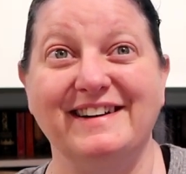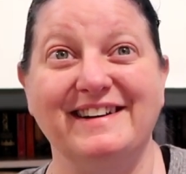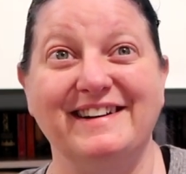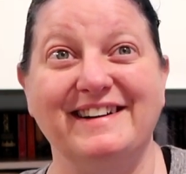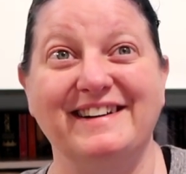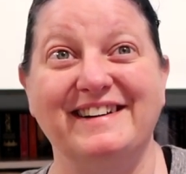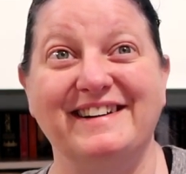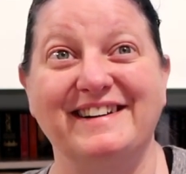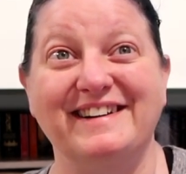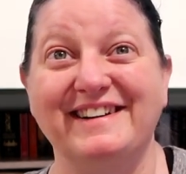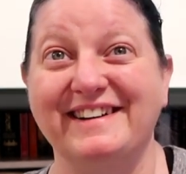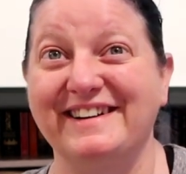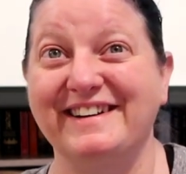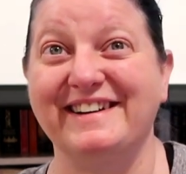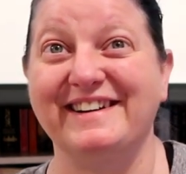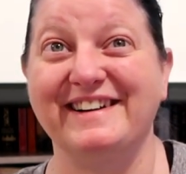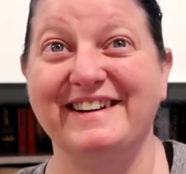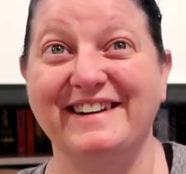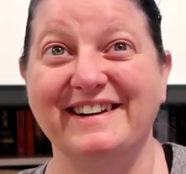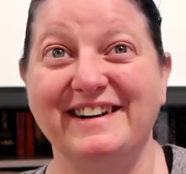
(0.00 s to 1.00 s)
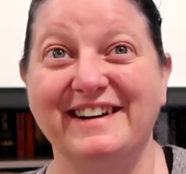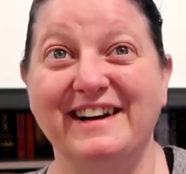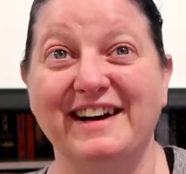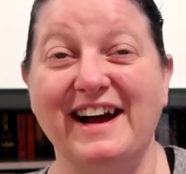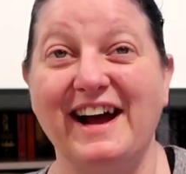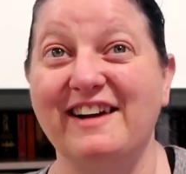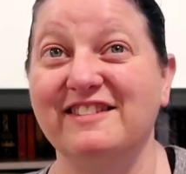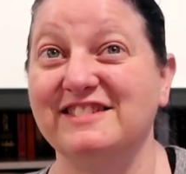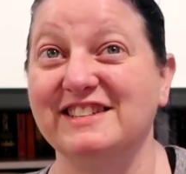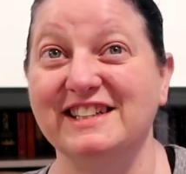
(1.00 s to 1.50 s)
I
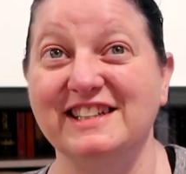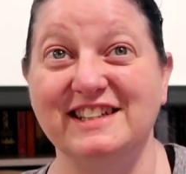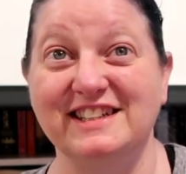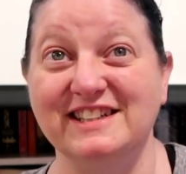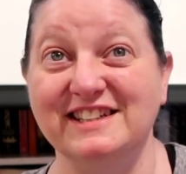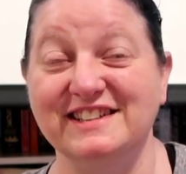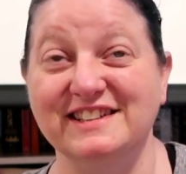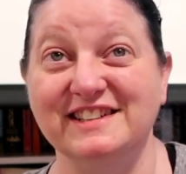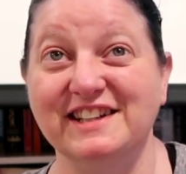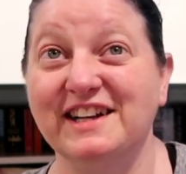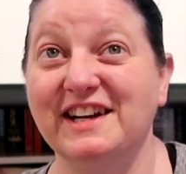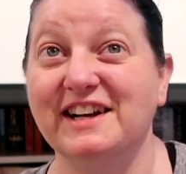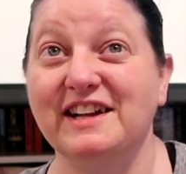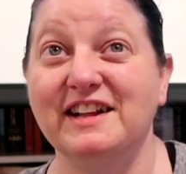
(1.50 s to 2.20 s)
have to eat.